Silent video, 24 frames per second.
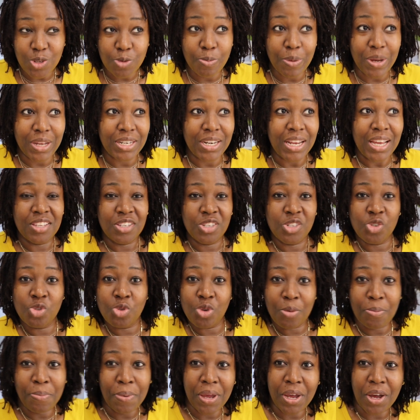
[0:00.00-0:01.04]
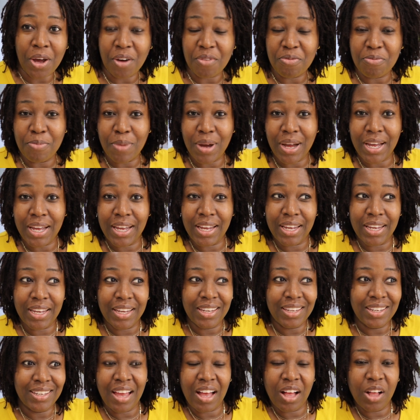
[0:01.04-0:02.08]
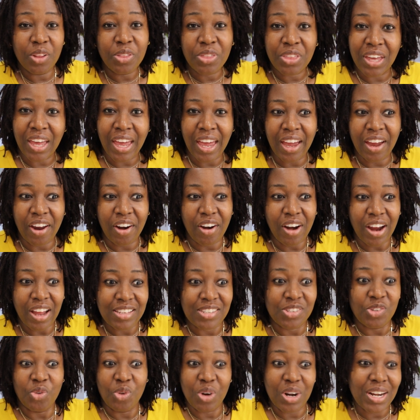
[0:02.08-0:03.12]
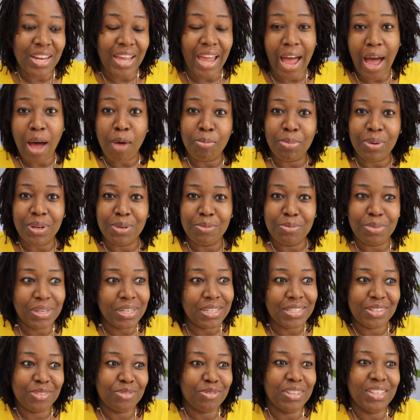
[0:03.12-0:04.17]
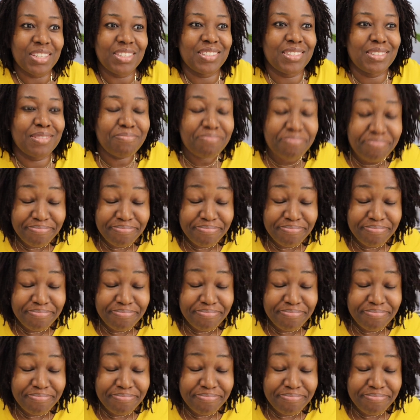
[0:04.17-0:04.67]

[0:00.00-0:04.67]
but the stripping of my healthy hair has already happened because of this.